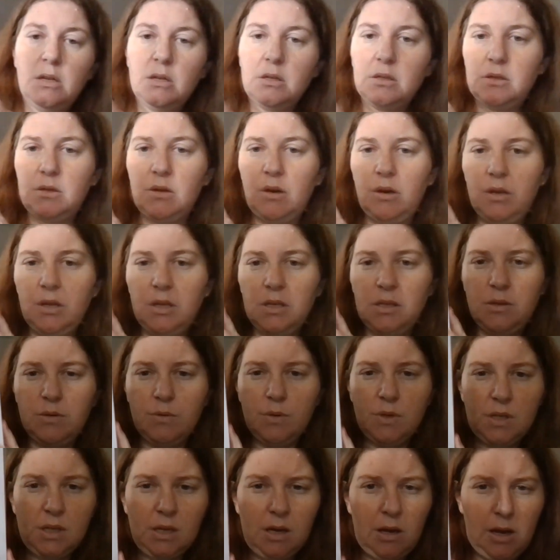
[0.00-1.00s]
So this
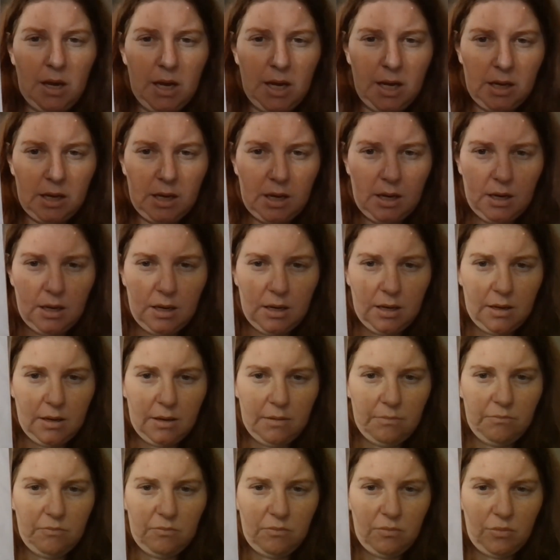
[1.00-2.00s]
was like
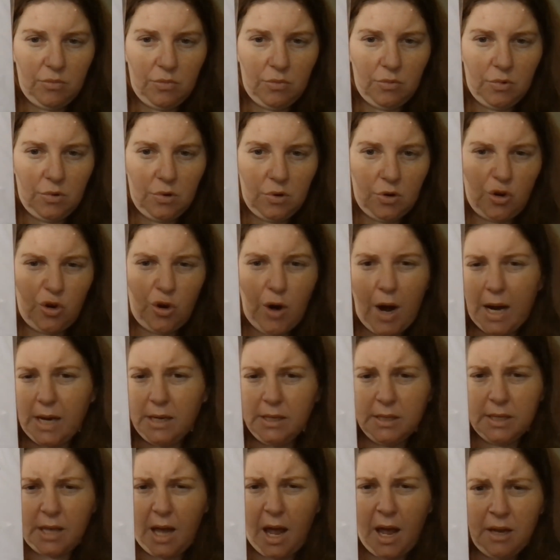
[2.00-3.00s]

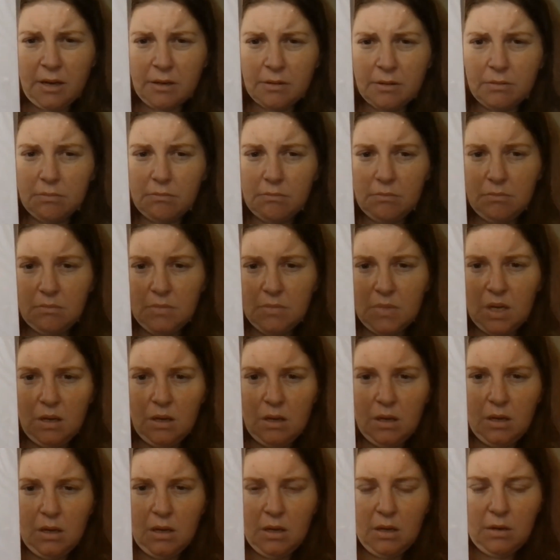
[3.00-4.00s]
Craig's Hut,
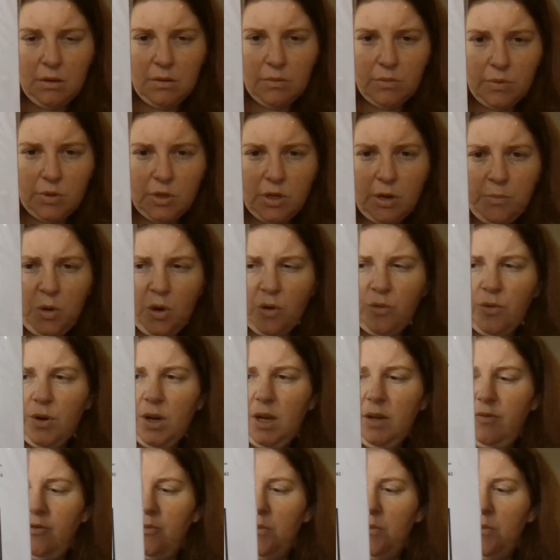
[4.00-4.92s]
which I'm not really